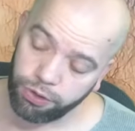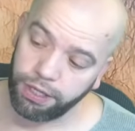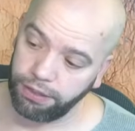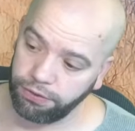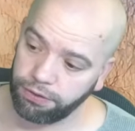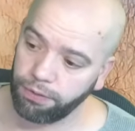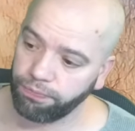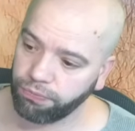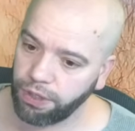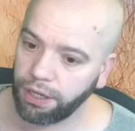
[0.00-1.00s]
is
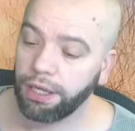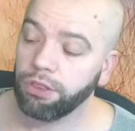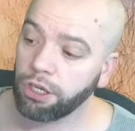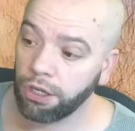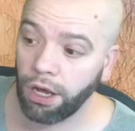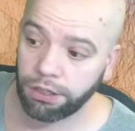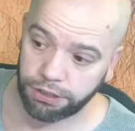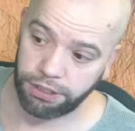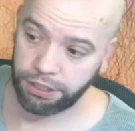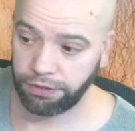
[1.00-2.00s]
that in the last
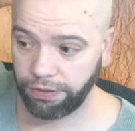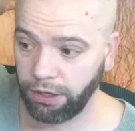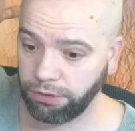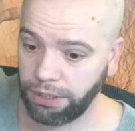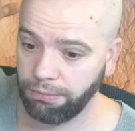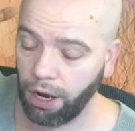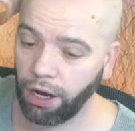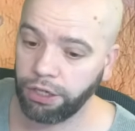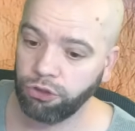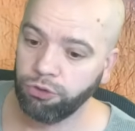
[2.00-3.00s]
edition of Kill Team,
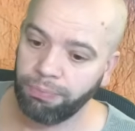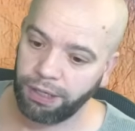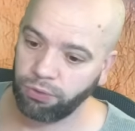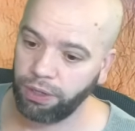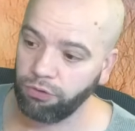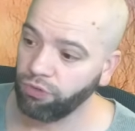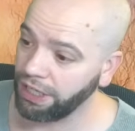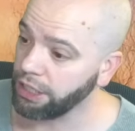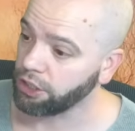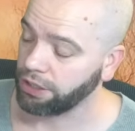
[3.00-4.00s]
I used battle kit
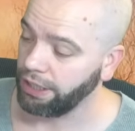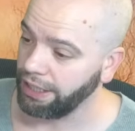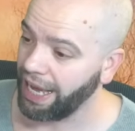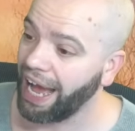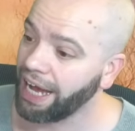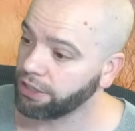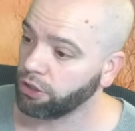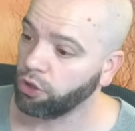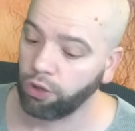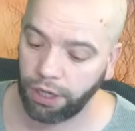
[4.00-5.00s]
religiously as
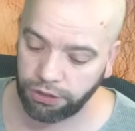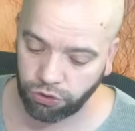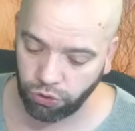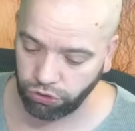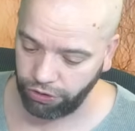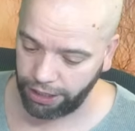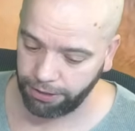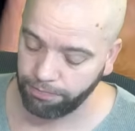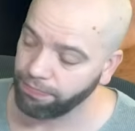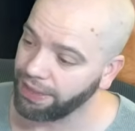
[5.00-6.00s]
an online score
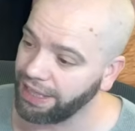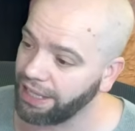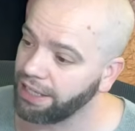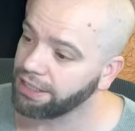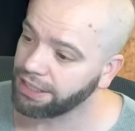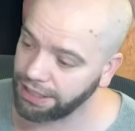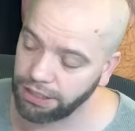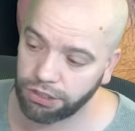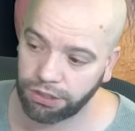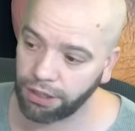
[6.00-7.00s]
tracker.
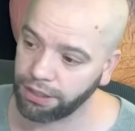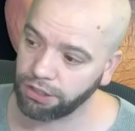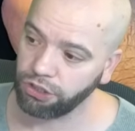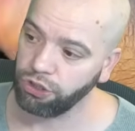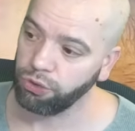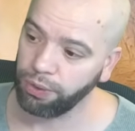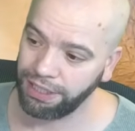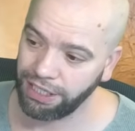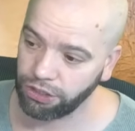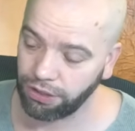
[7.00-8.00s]
Since starting this new
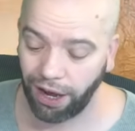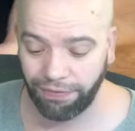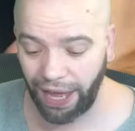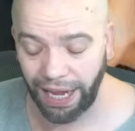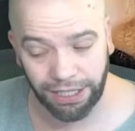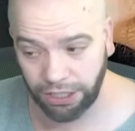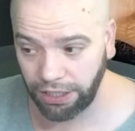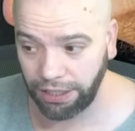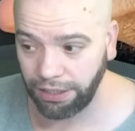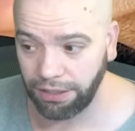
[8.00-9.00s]
edition, I've
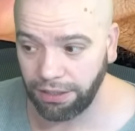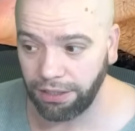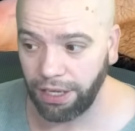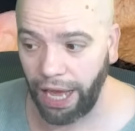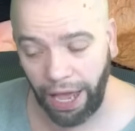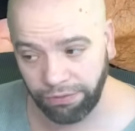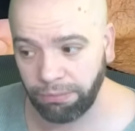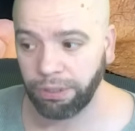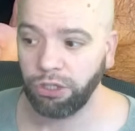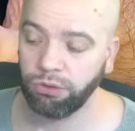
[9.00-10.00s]
actually haven't
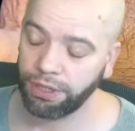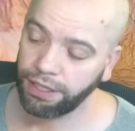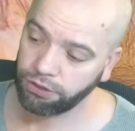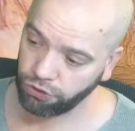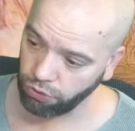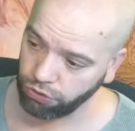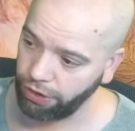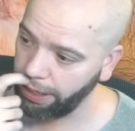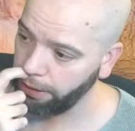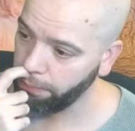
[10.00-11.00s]
been using it as a score
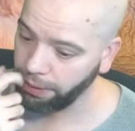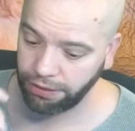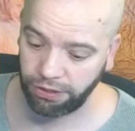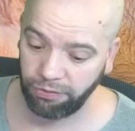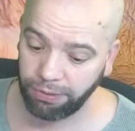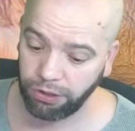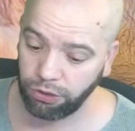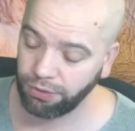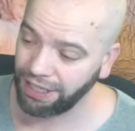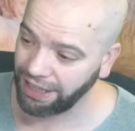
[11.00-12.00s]
tracker because I've been
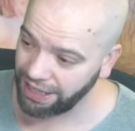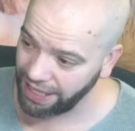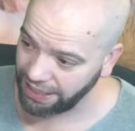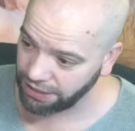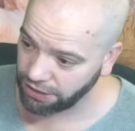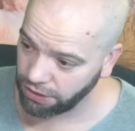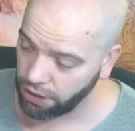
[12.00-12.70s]
using this